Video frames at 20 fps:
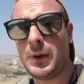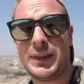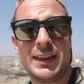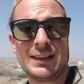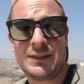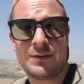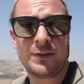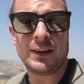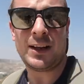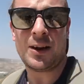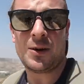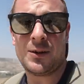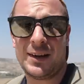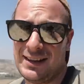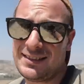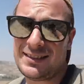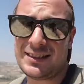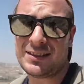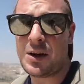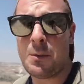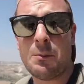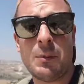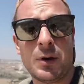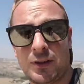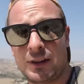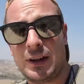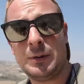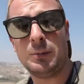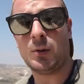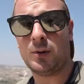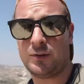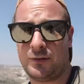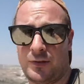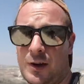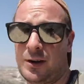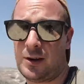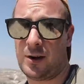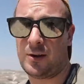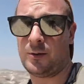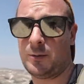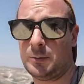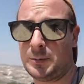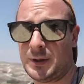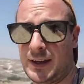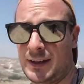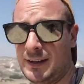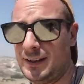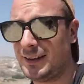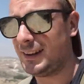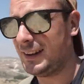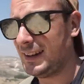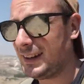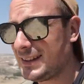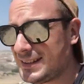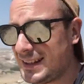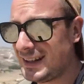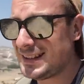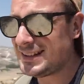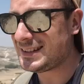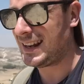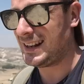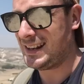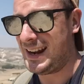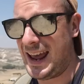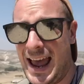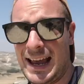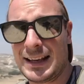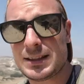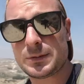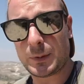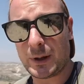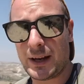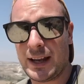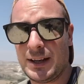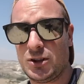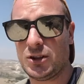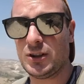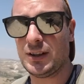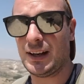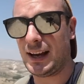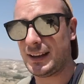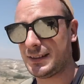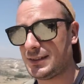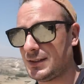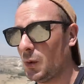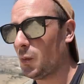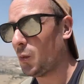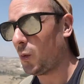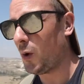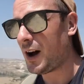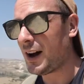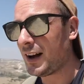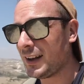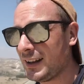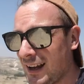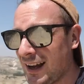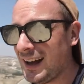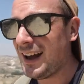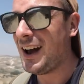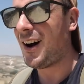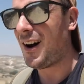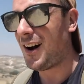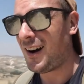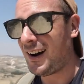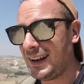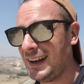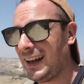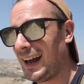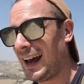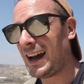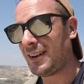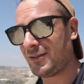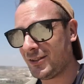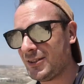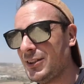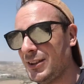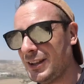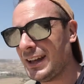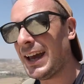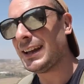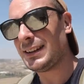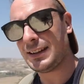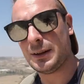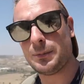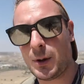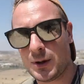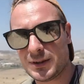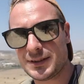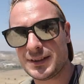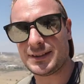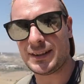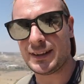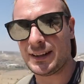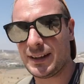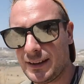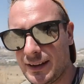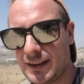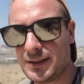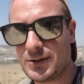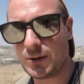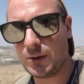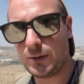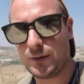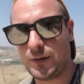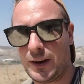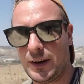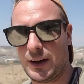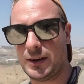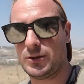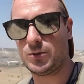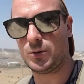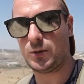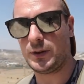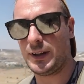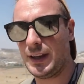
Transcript: But this video isn't a monthly portfolio update. This is an explanation as to why I haven't yet deposited in this new financial